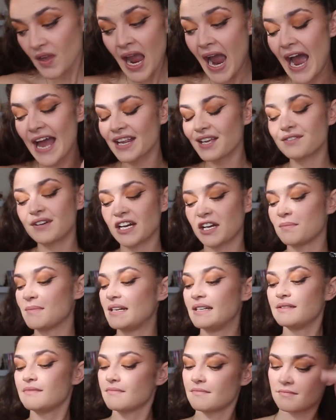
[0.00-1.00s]
Highly
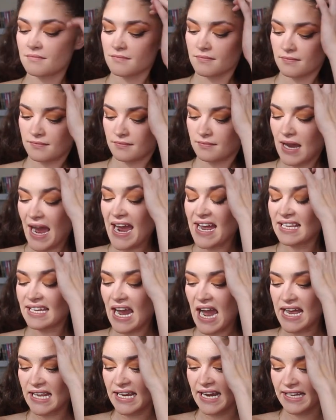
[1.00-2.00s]
recommend it. Highly,
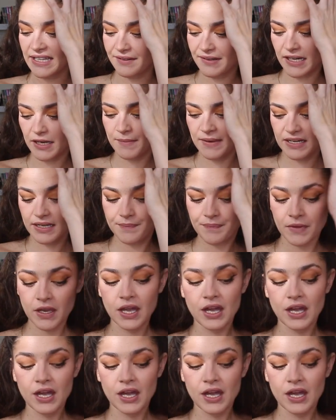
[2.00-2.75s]
highly, highly recommend it.